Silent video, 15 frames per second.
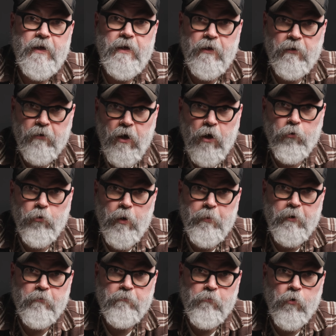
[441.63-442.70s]
in cut
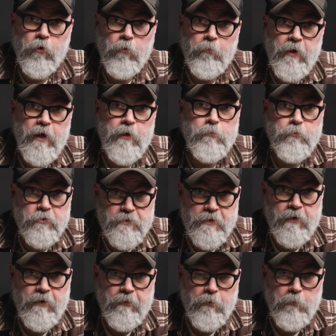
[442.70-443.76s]
ribbon form and
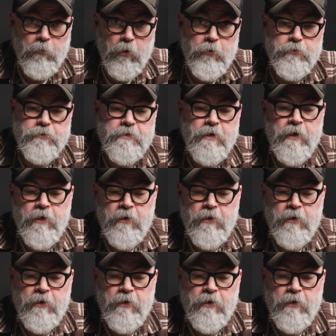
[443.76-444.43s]
presenting them loose.